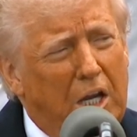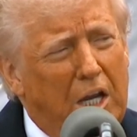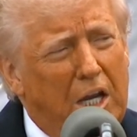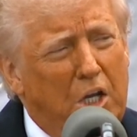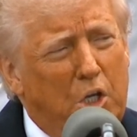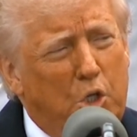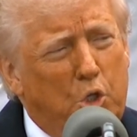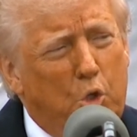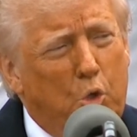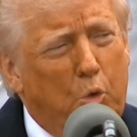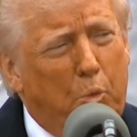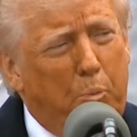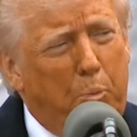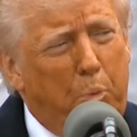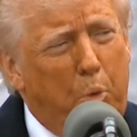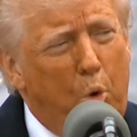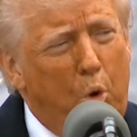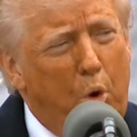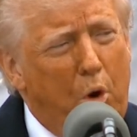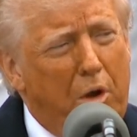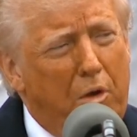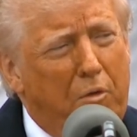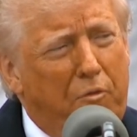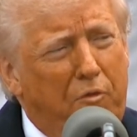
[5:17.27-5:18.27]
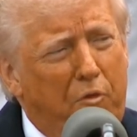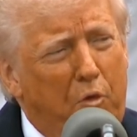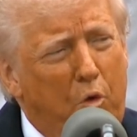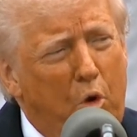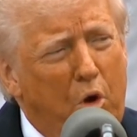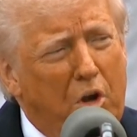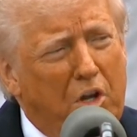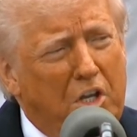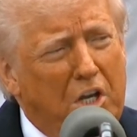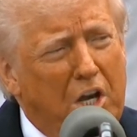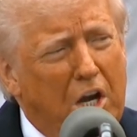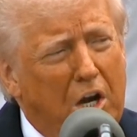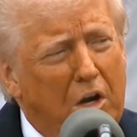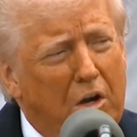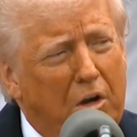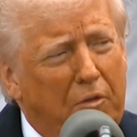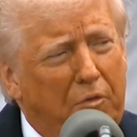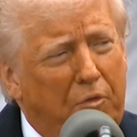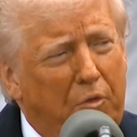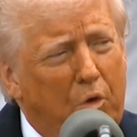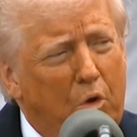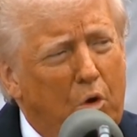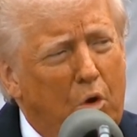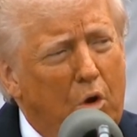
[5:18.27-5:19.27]
a 2.4
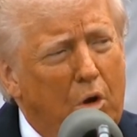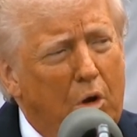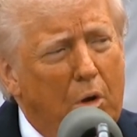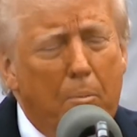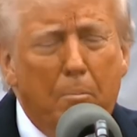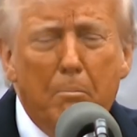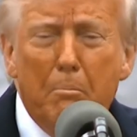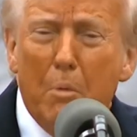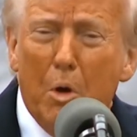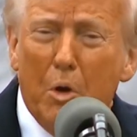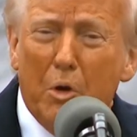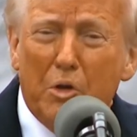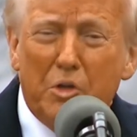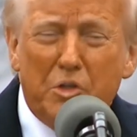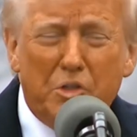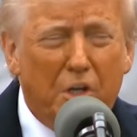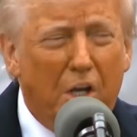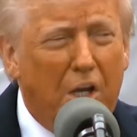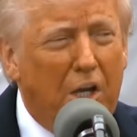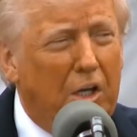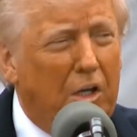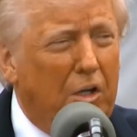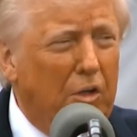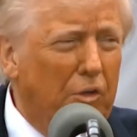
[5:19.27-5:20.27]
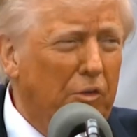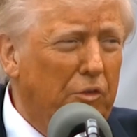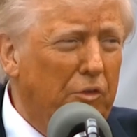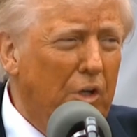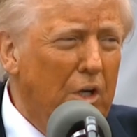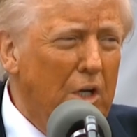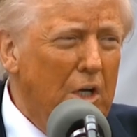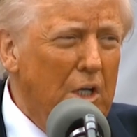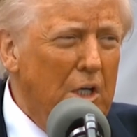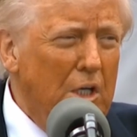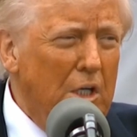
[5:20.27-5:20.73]
tariff on motorcycles.